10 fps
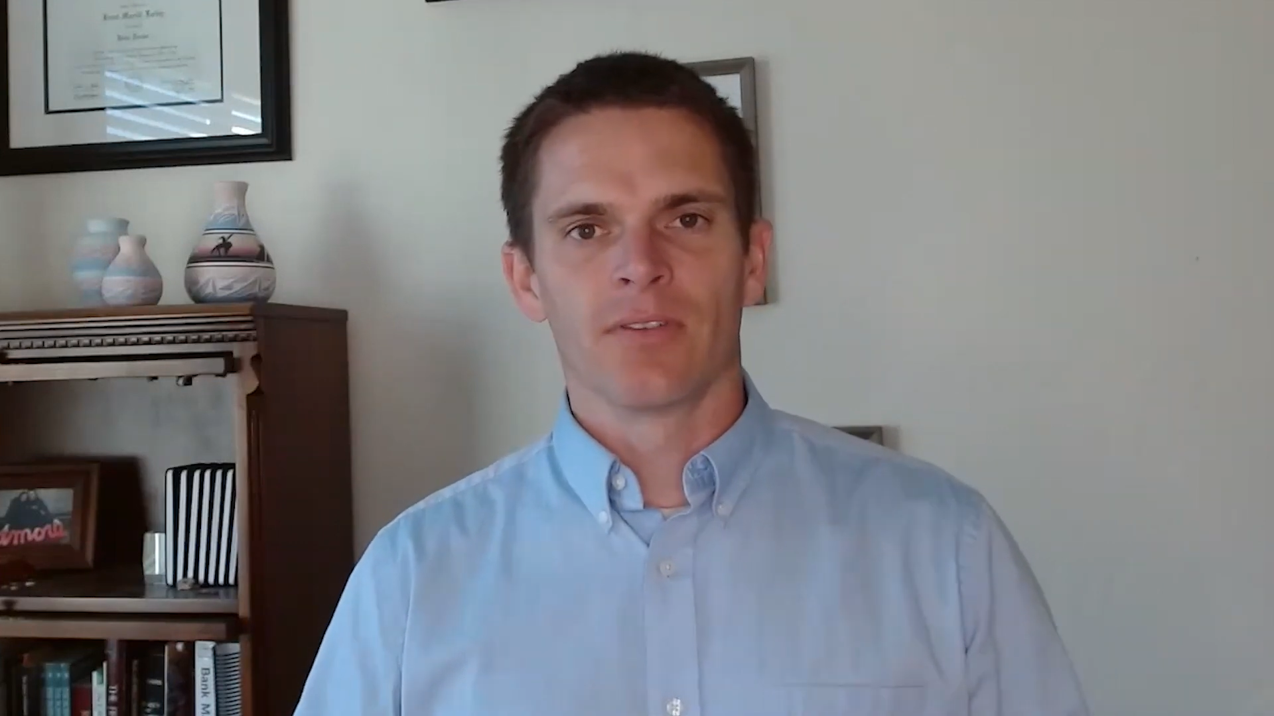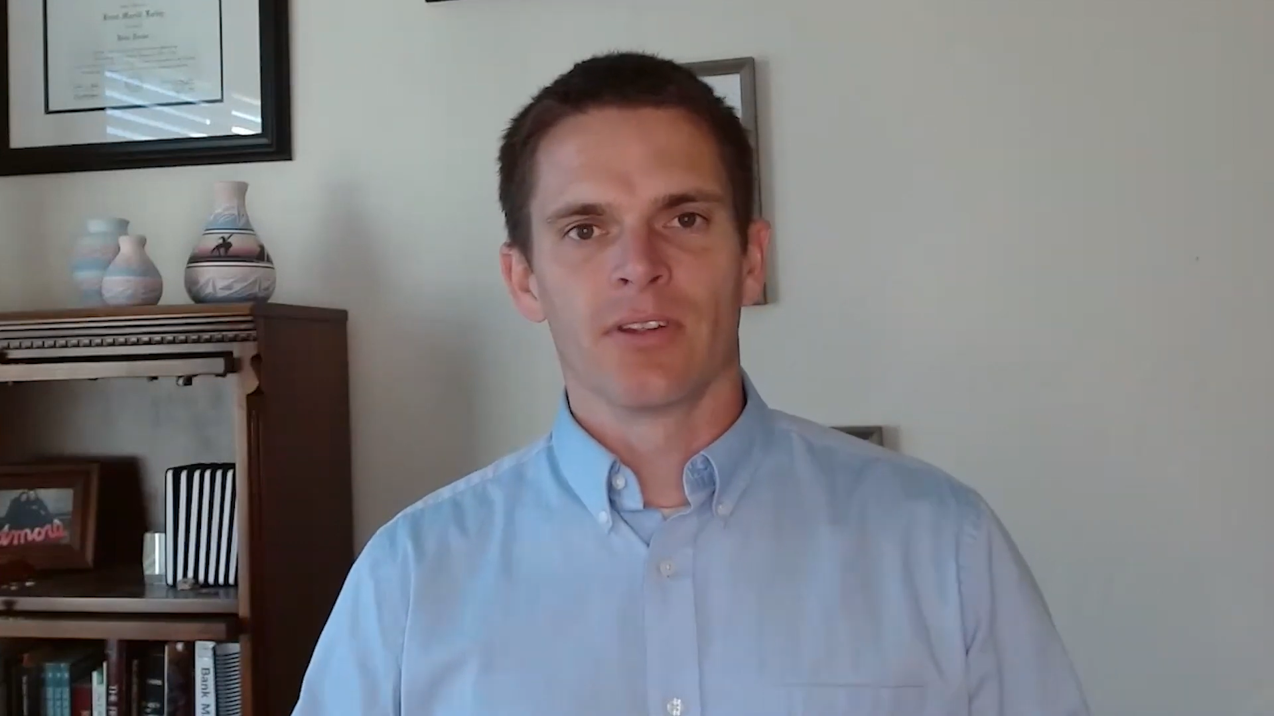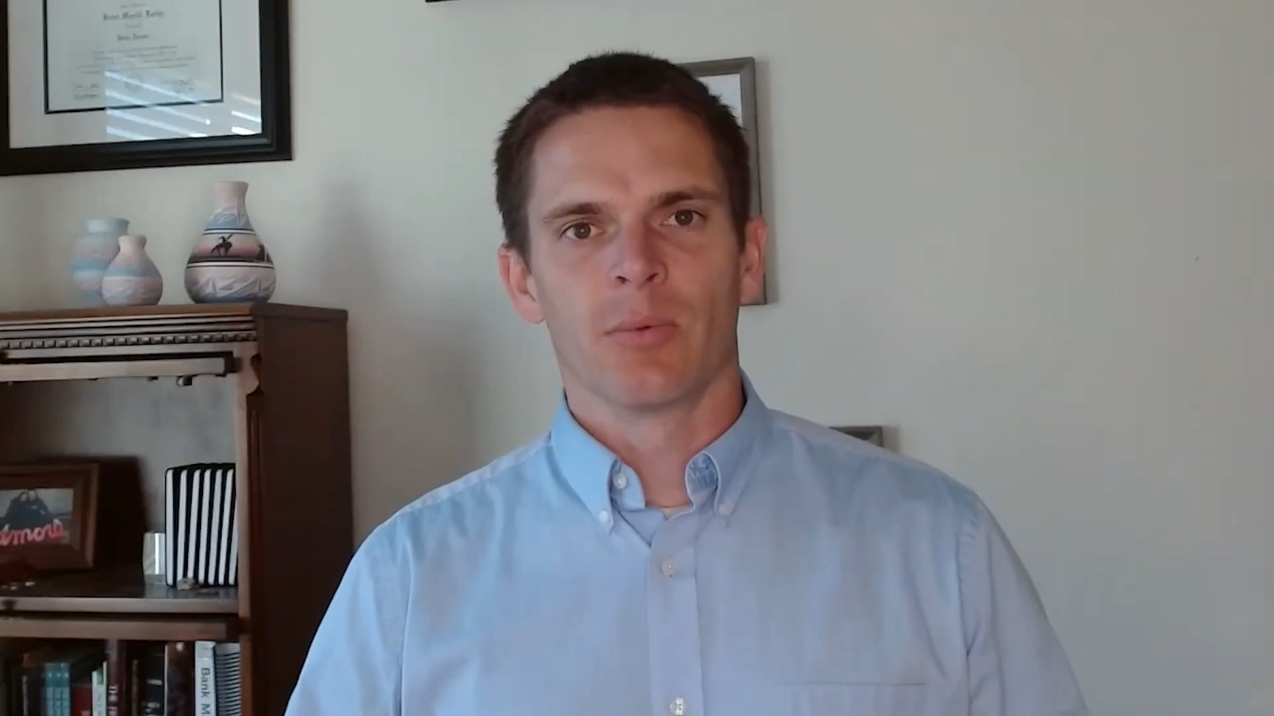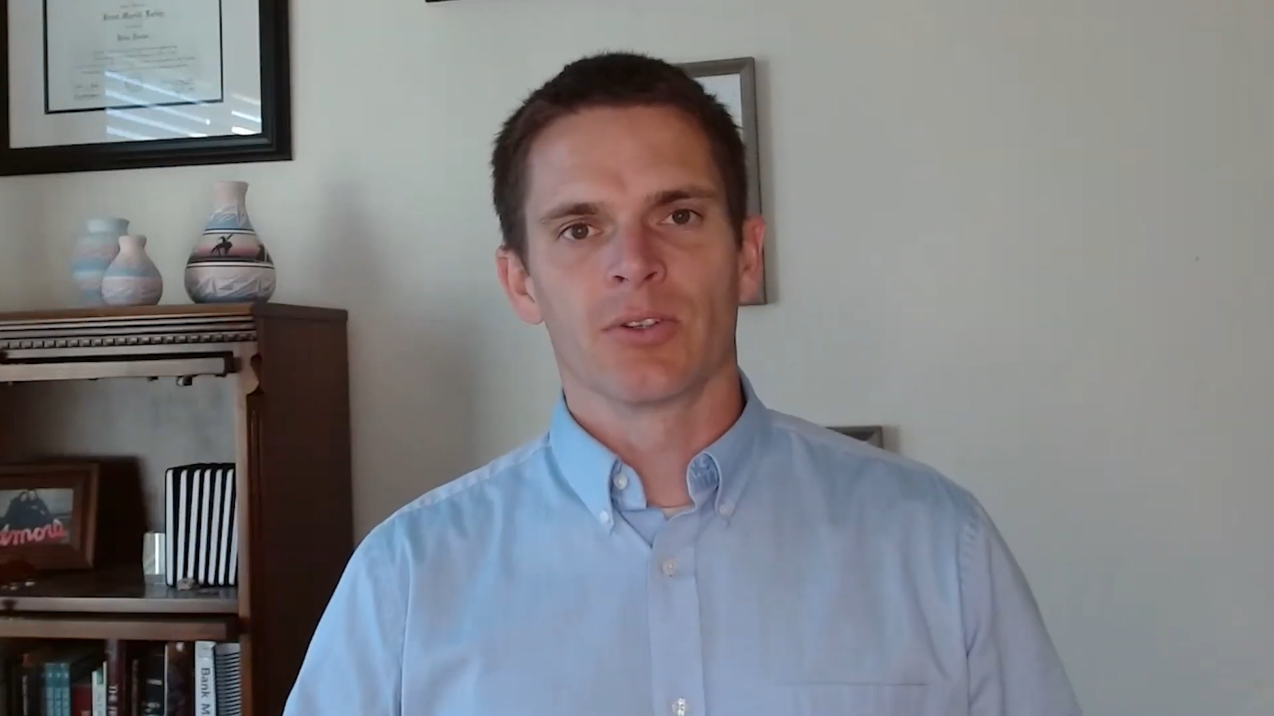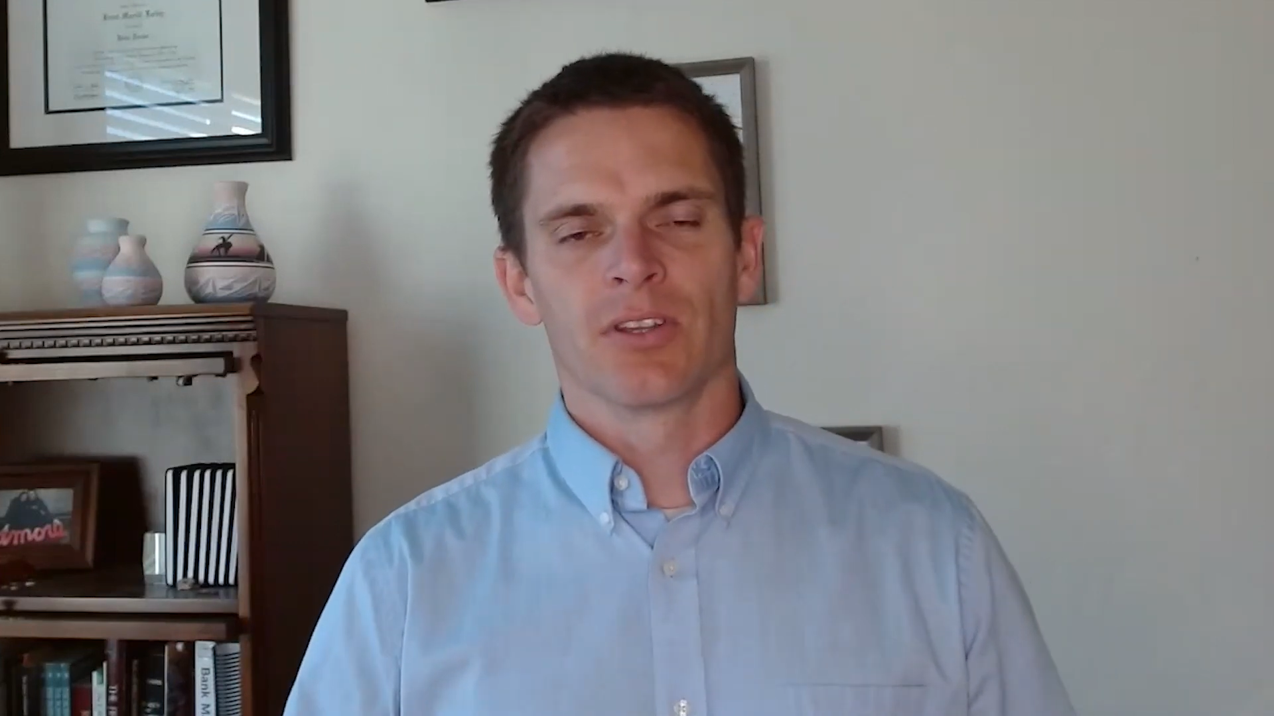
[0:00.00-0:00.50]

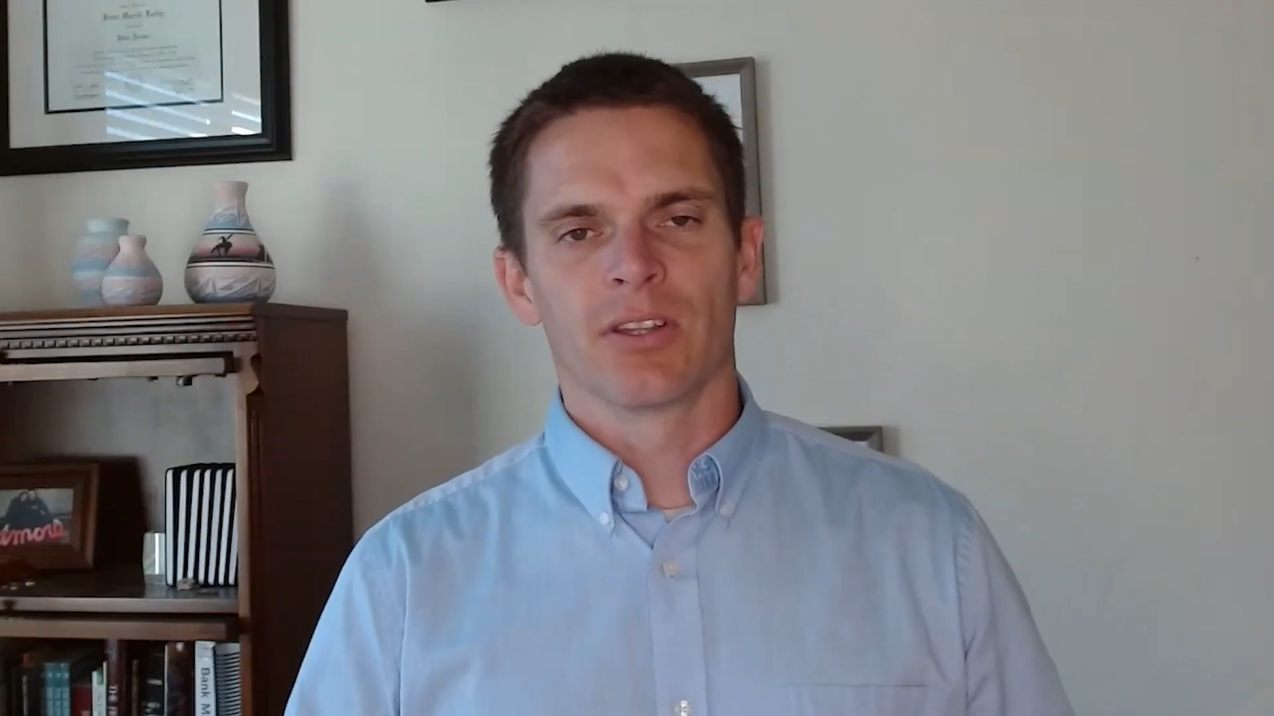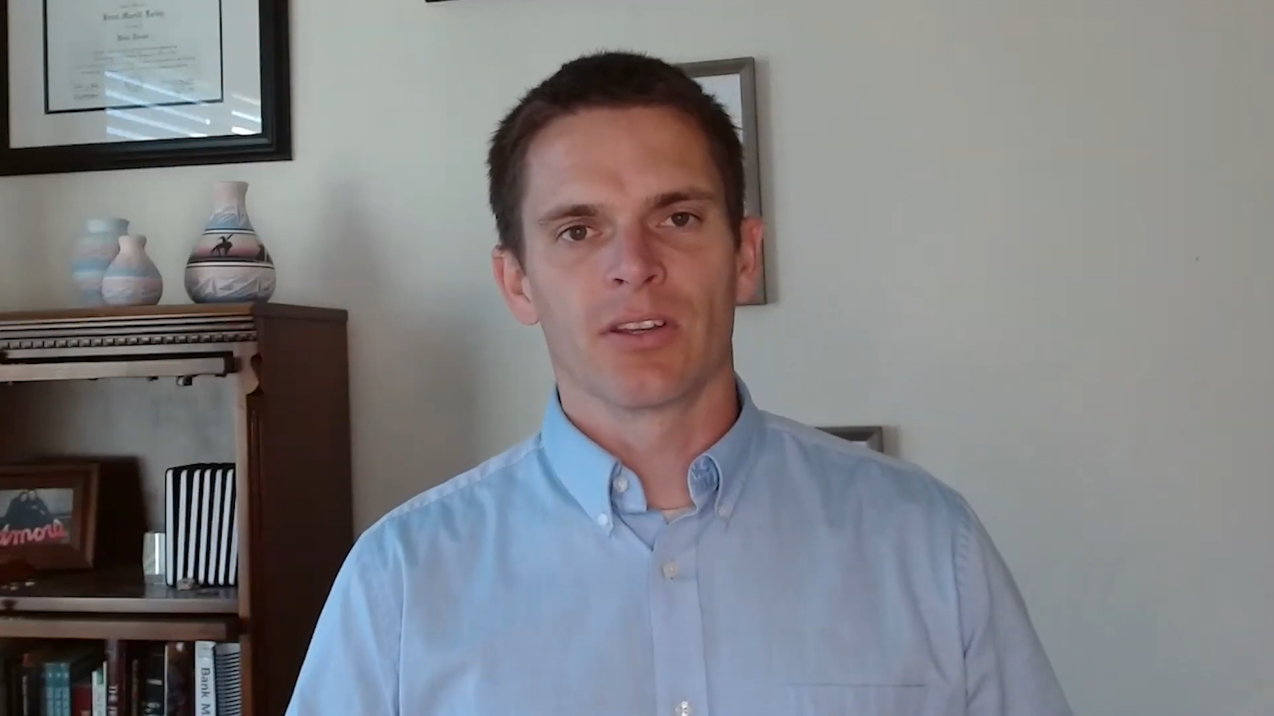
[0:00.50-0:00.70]
than most of the